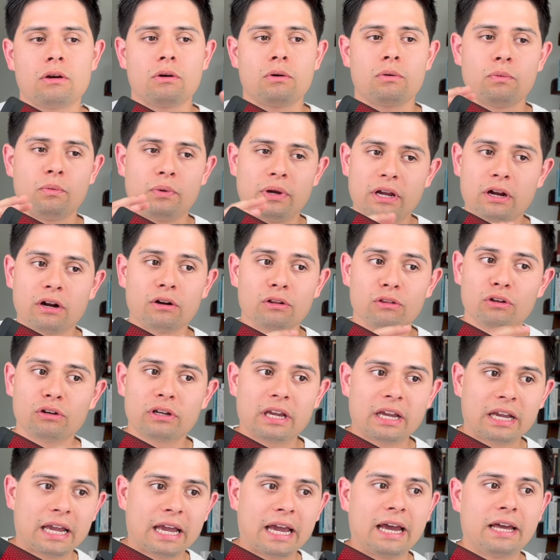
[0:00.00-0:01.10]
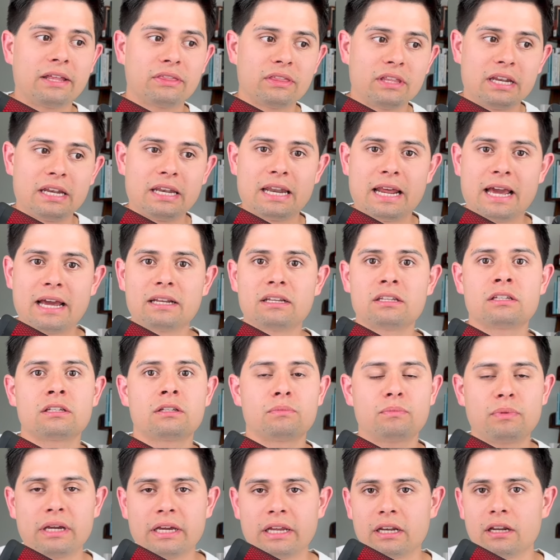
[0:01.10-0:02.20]
we are looking at the net
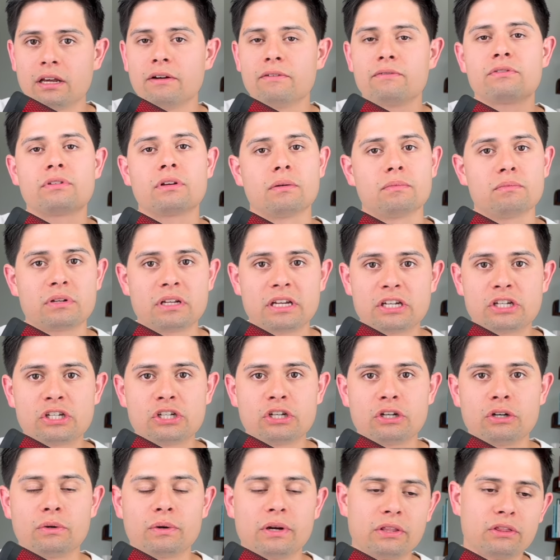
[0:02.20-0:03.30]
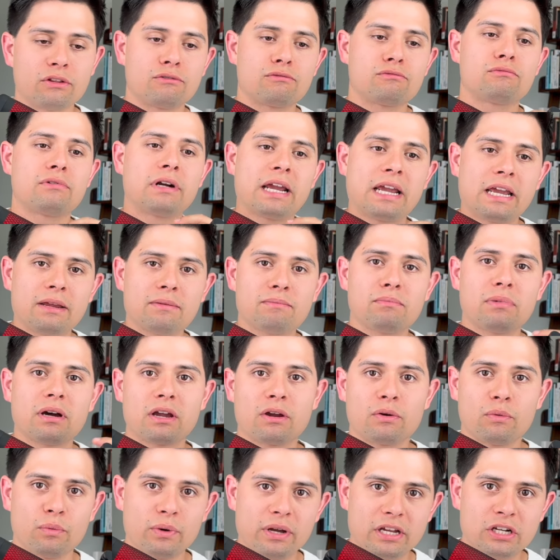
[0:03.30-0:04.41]
spin of some tissue, and the rate
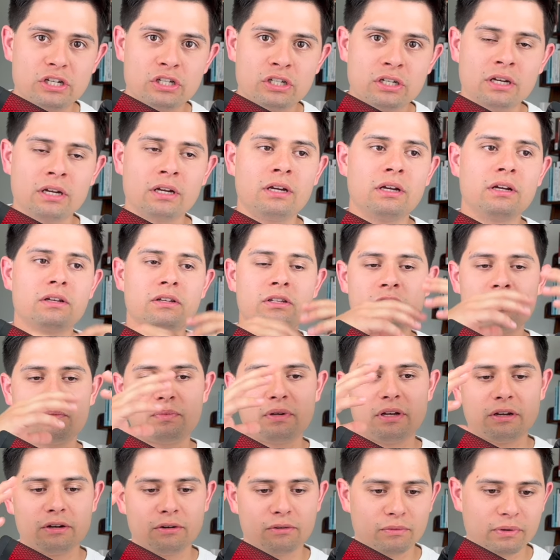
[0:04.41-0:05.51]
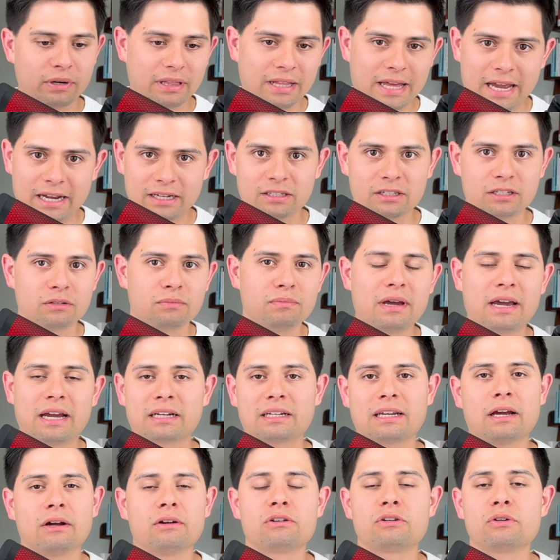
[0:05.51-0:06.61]
by which spin relaxes back
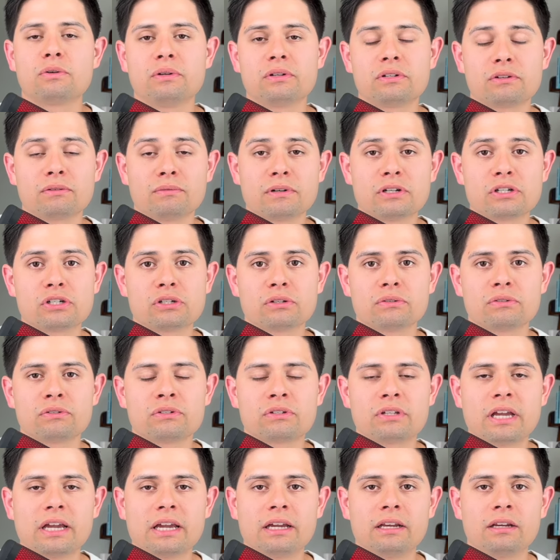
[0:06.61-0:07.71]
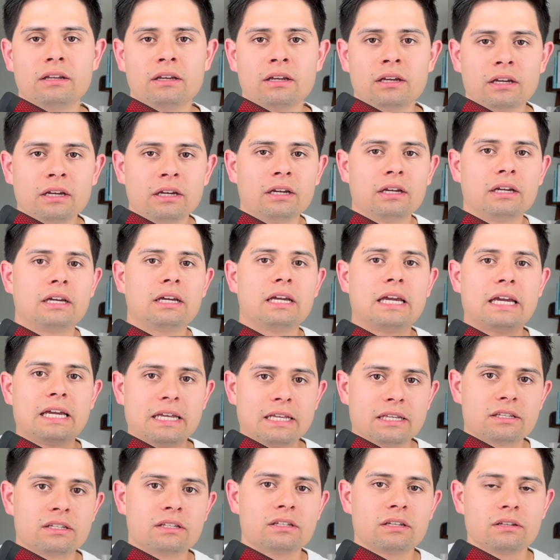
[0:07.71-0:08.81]
down to its original state
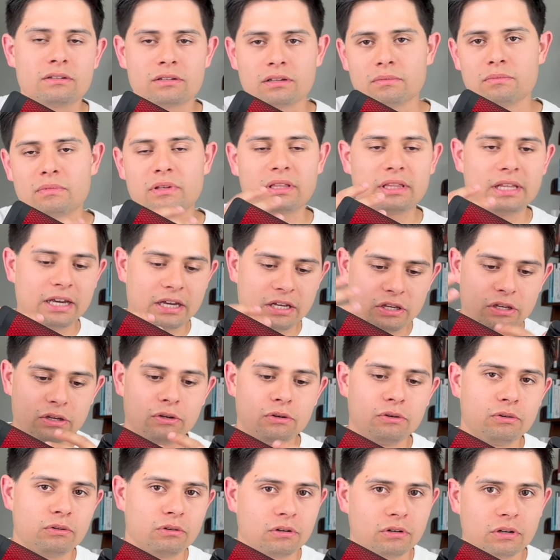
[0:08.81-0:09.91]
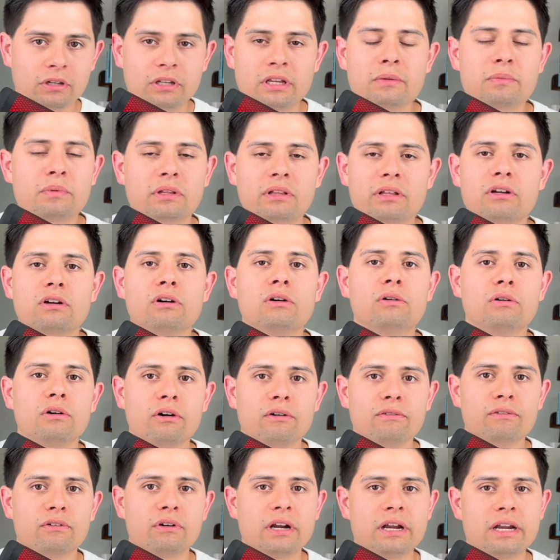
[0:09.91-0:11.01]
is something that you typically go
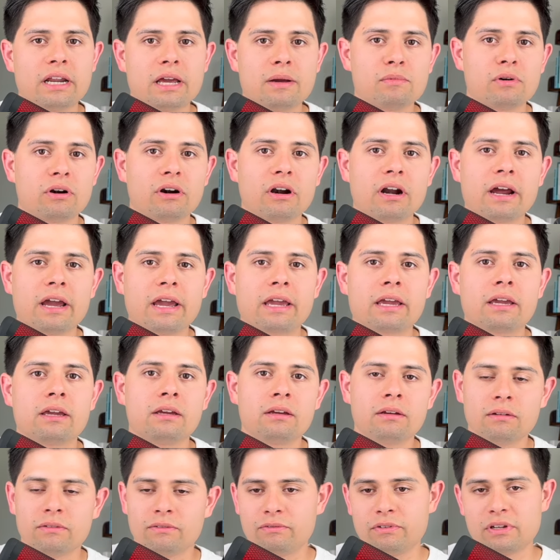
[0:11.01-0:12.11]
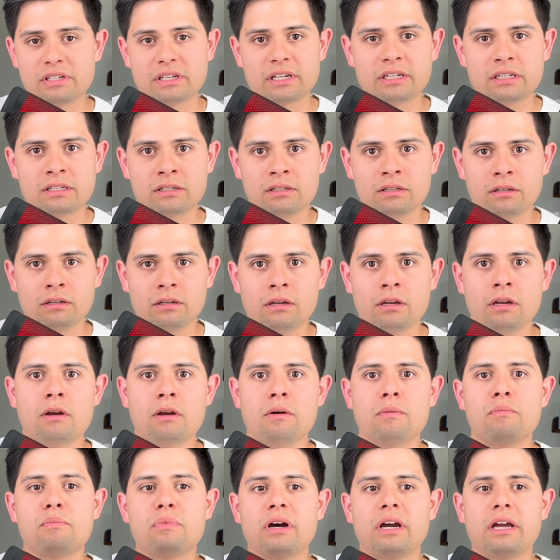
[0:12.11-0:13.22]
over in MRI physics.
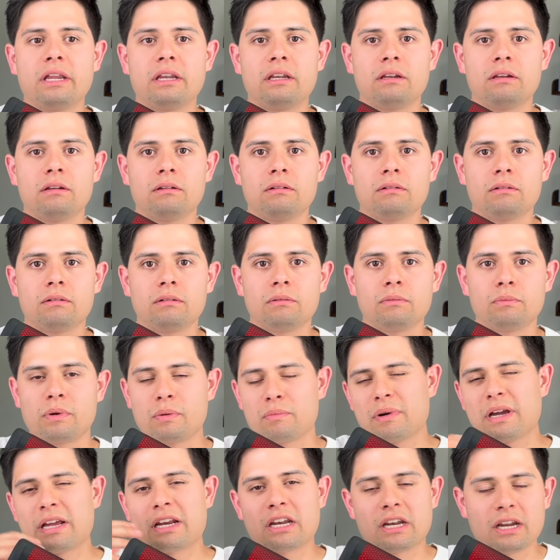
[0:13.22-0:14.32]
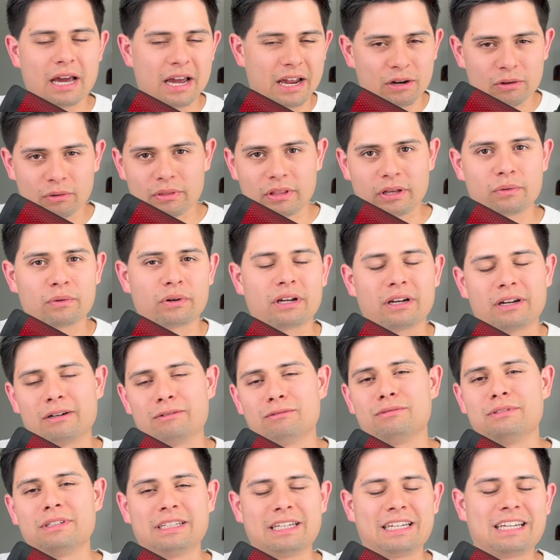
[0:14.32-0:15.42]
But I don't think we're going to
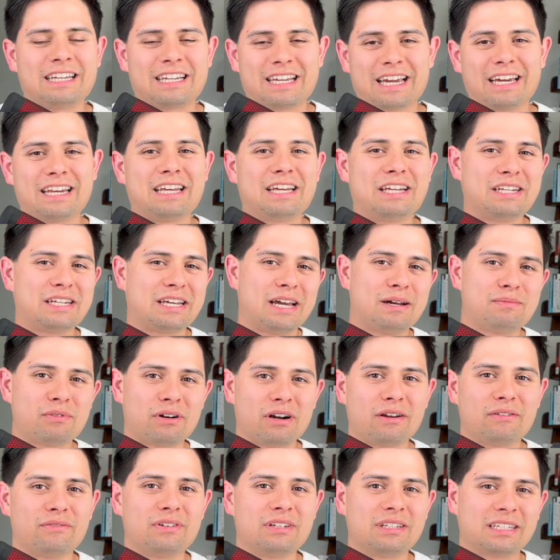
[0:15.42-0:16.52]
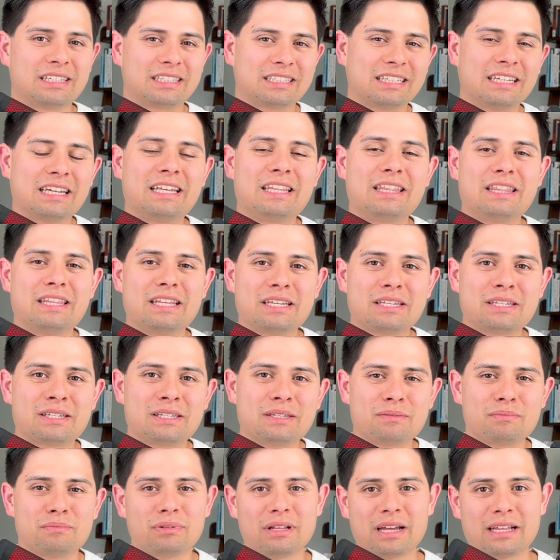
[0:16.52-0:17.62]
really get into MRI physics in
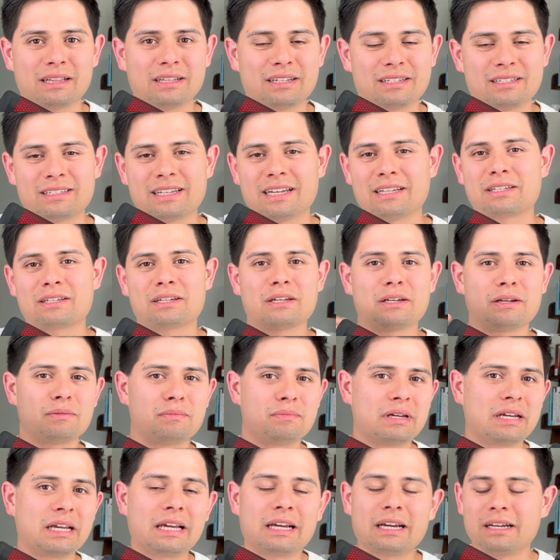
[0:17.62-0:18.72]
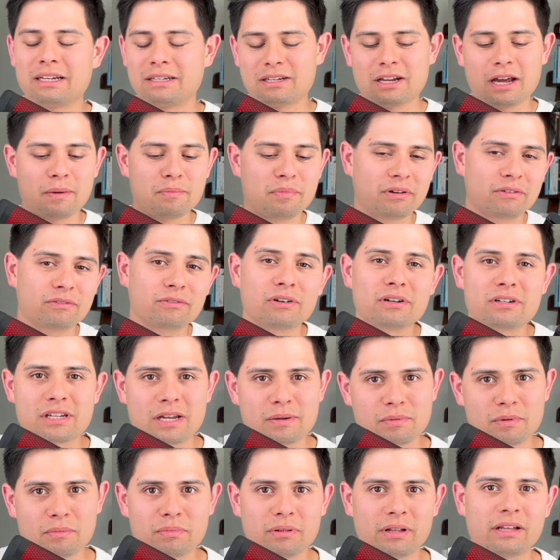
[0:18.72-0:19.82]
this playlist. That's going to be a topic for a
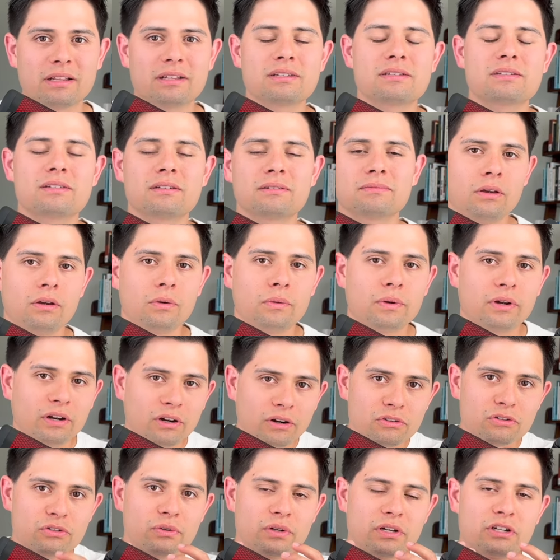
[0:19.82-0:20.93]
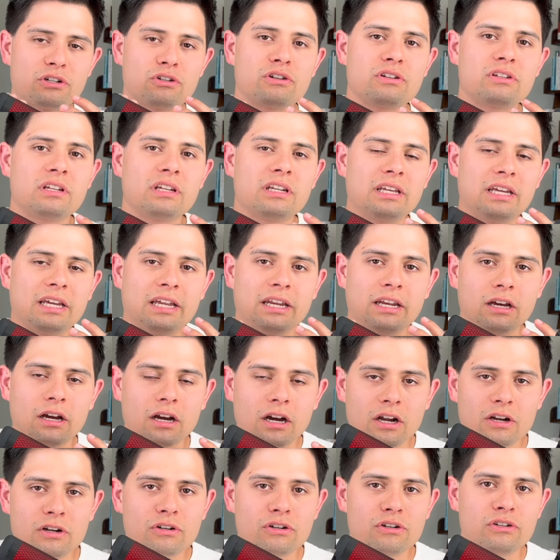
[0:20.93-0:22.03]
separate playlist. We are also interested in
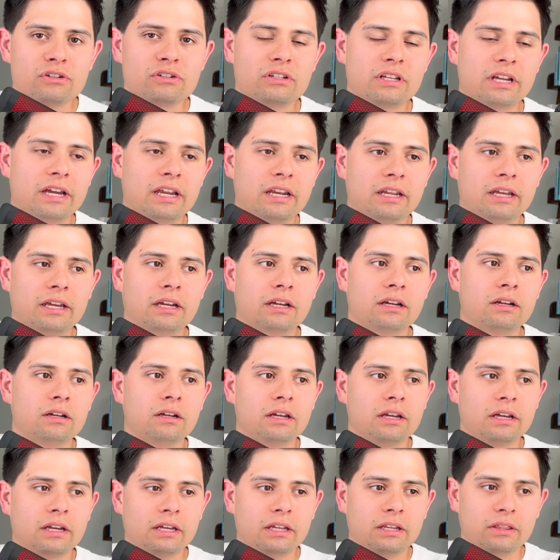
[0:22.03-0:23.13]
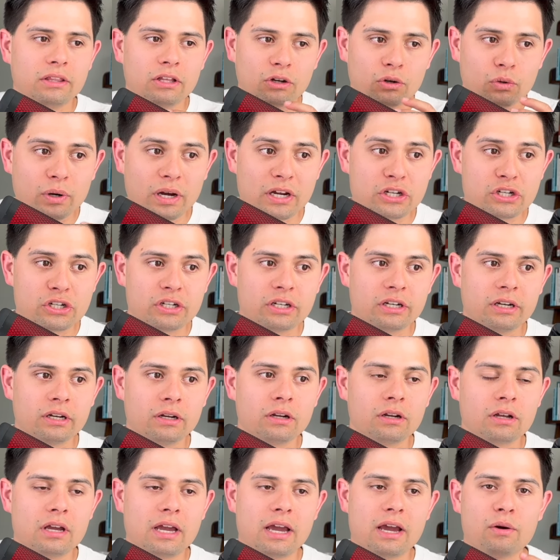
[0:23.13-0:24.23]
understanding the
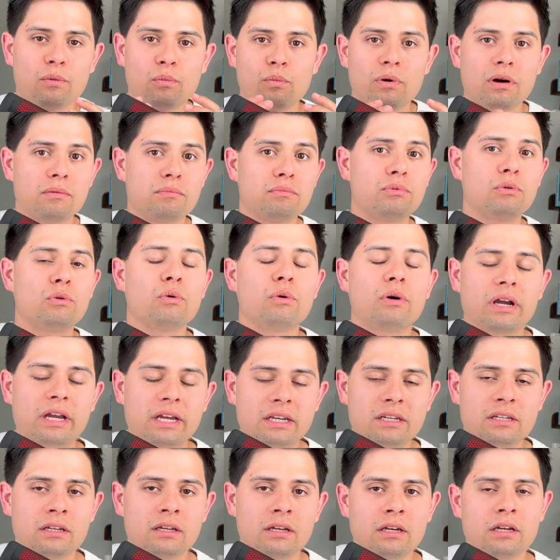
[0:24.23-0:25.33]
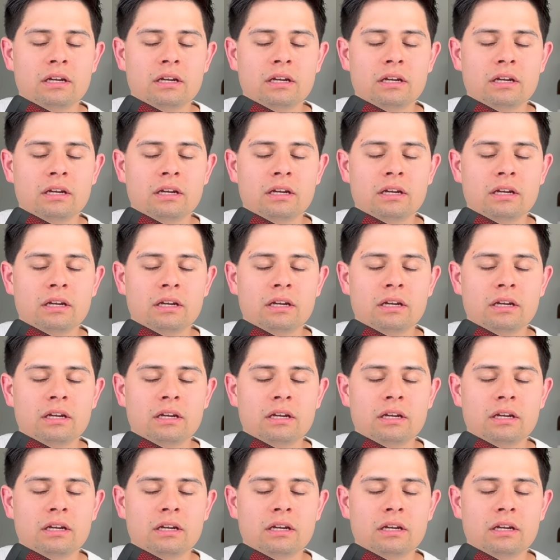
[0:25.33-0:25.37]
question, at what point